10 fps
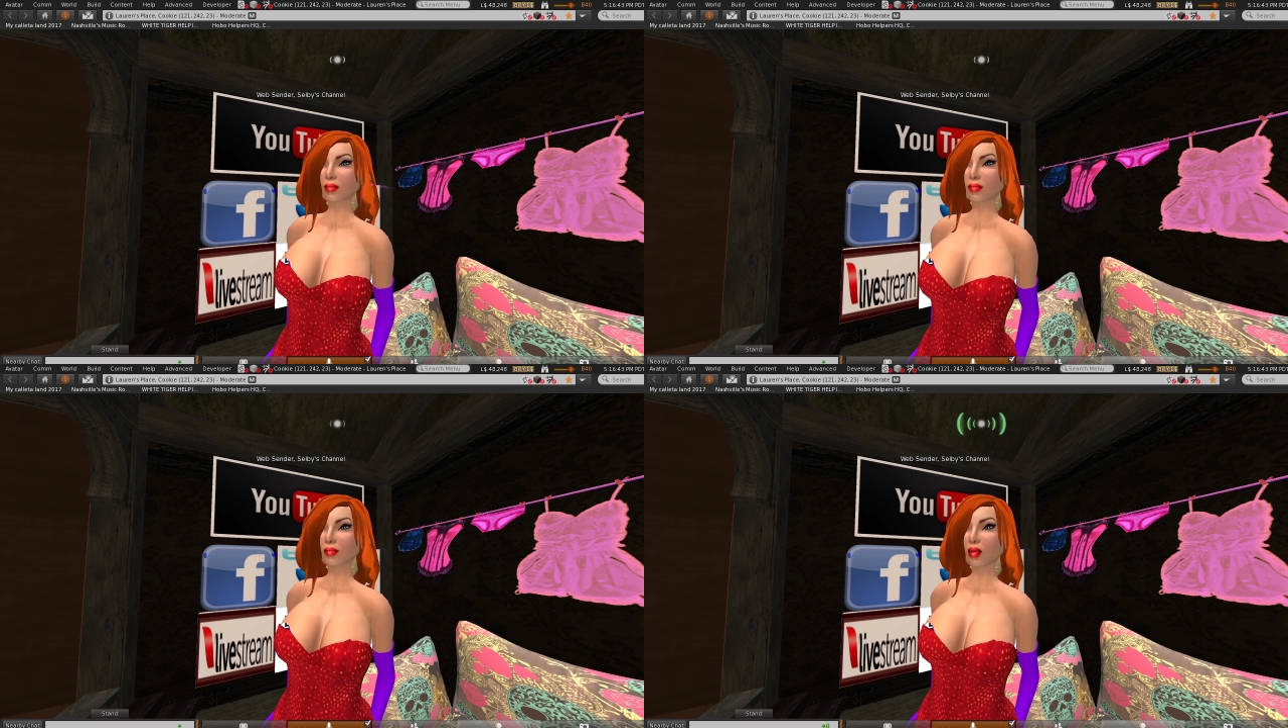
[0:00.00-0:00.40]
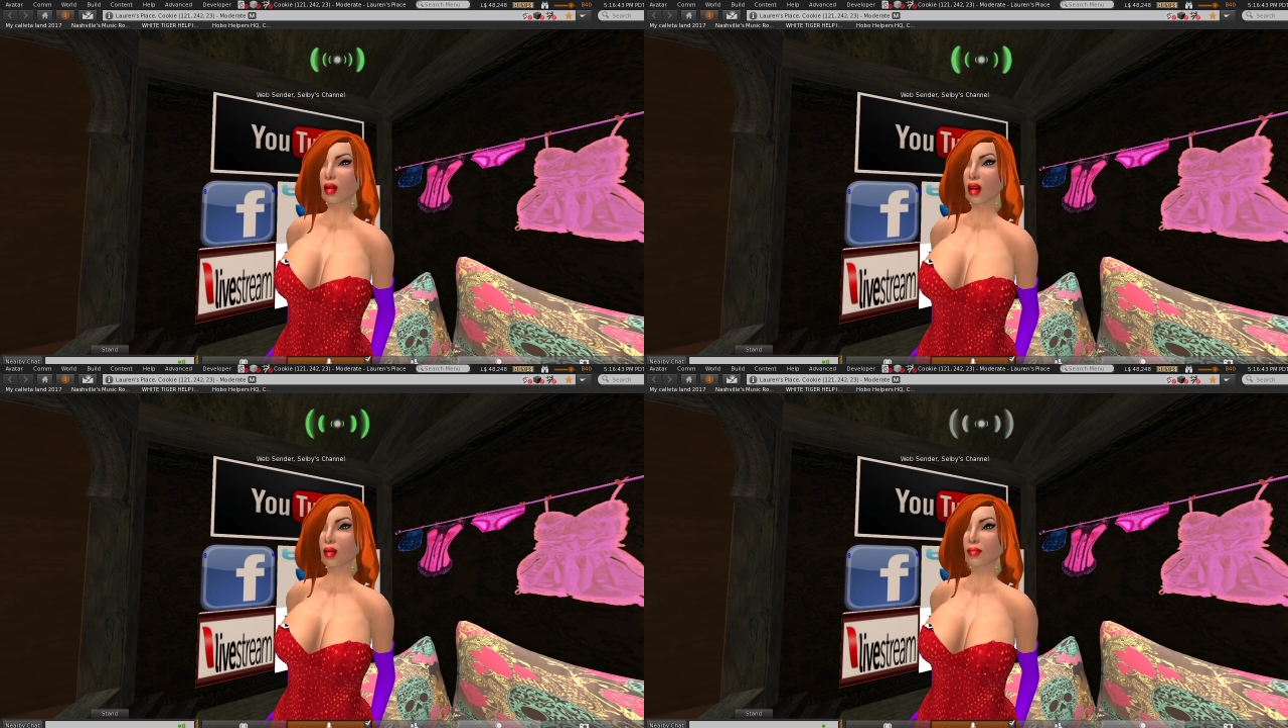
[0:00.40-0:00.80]
What you
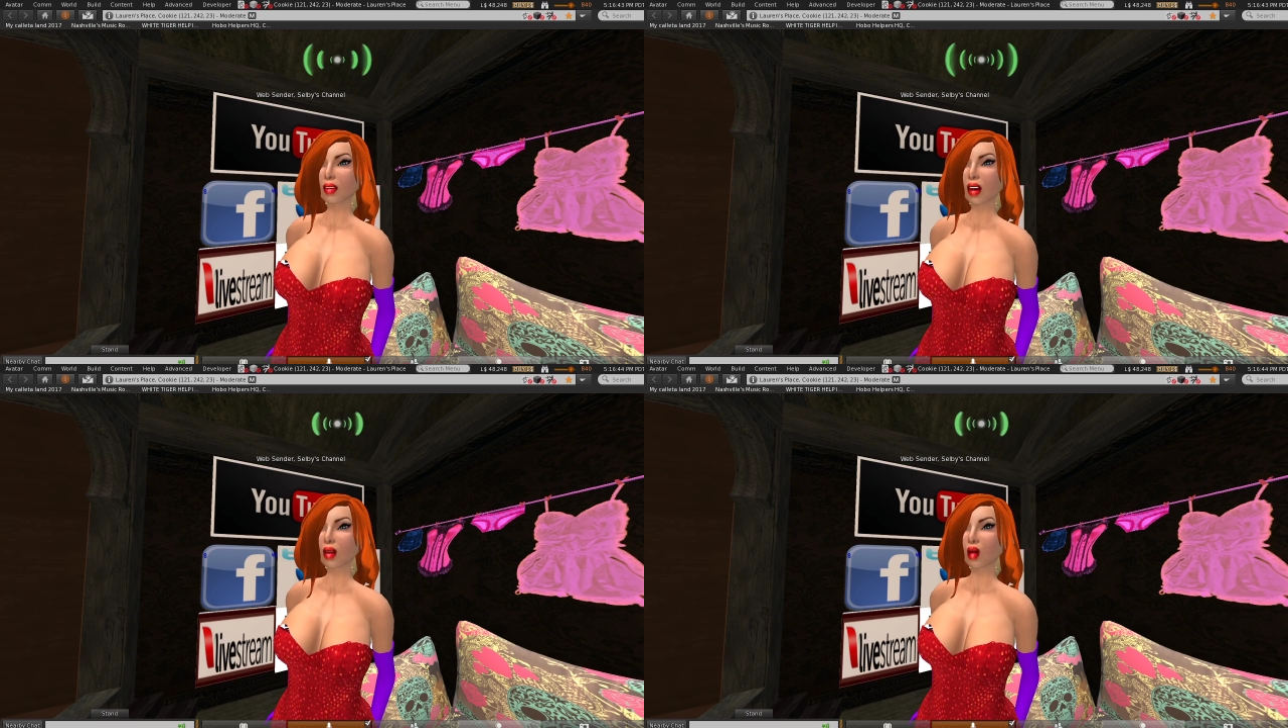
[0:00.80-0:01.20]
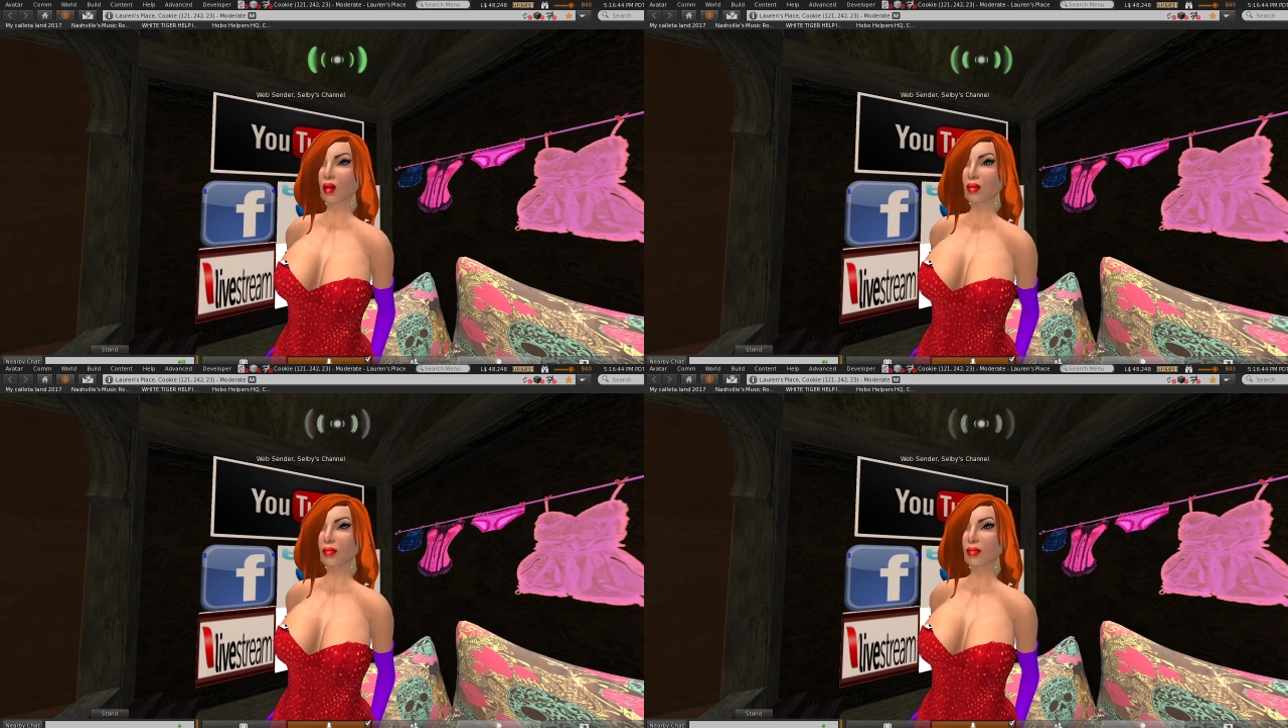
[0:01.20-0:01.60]
got there?
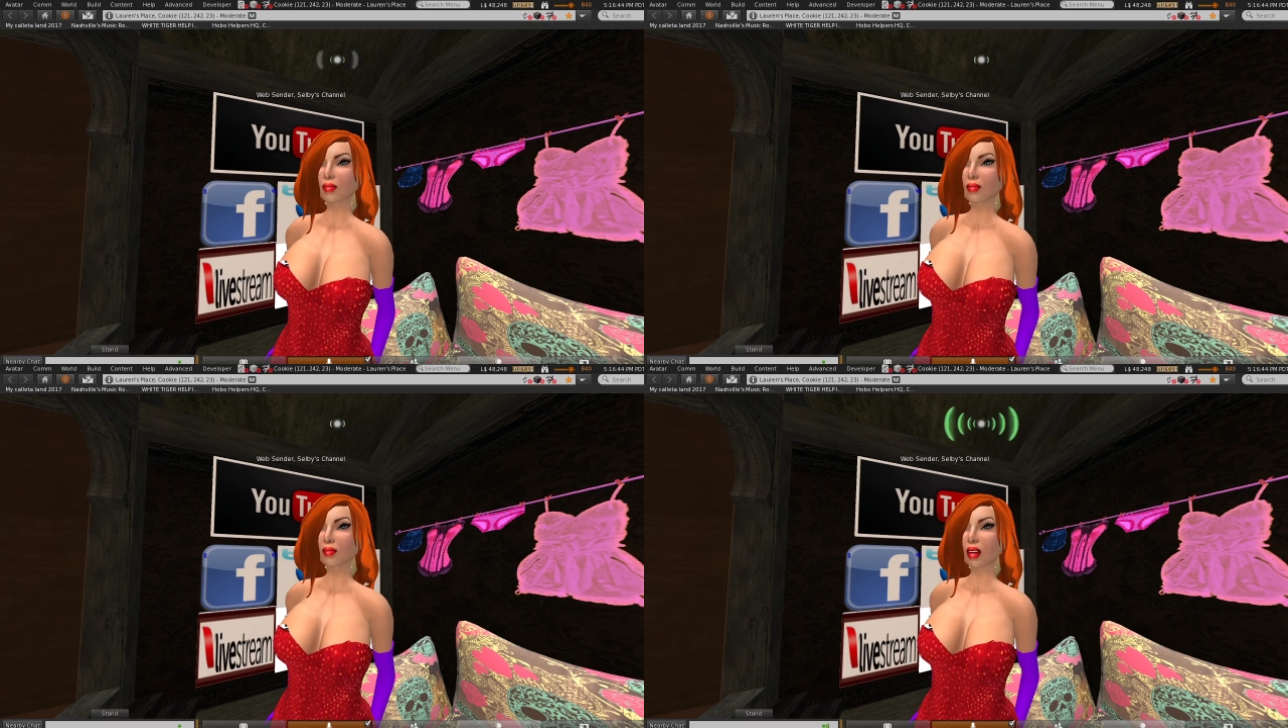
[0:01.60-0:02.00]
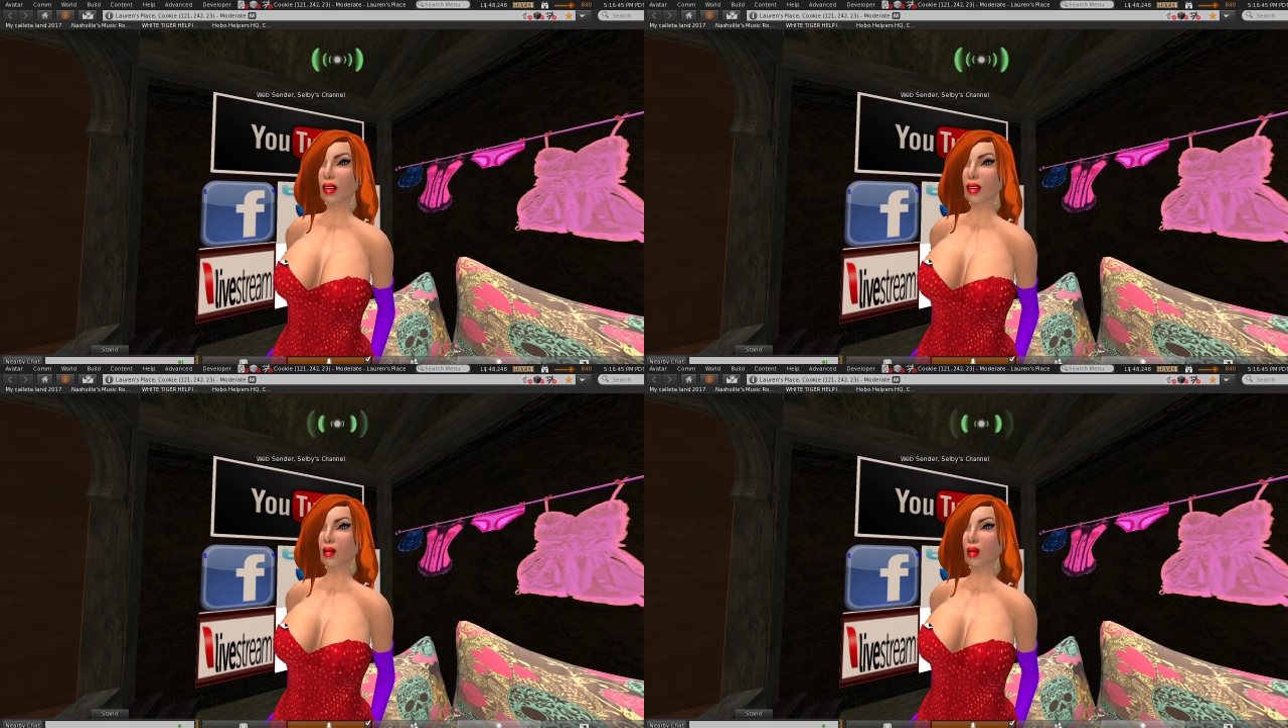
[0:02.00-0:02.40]
And
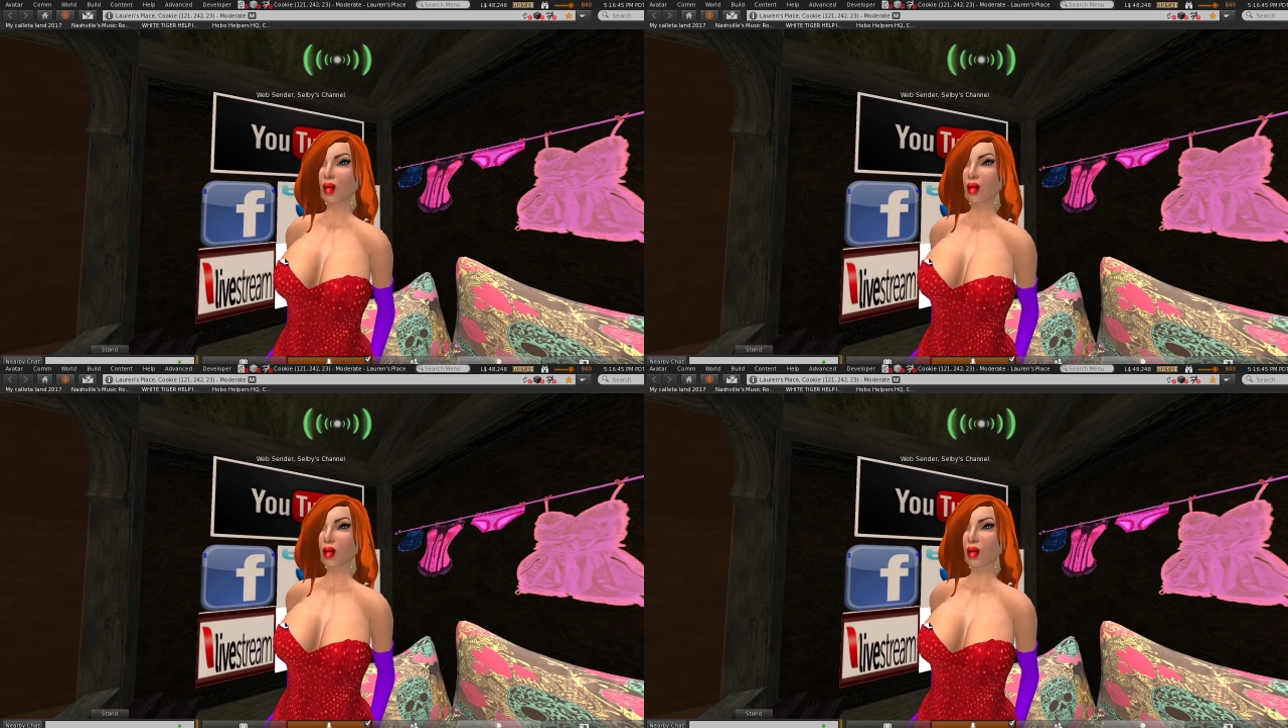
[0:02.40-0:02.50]
Ole says,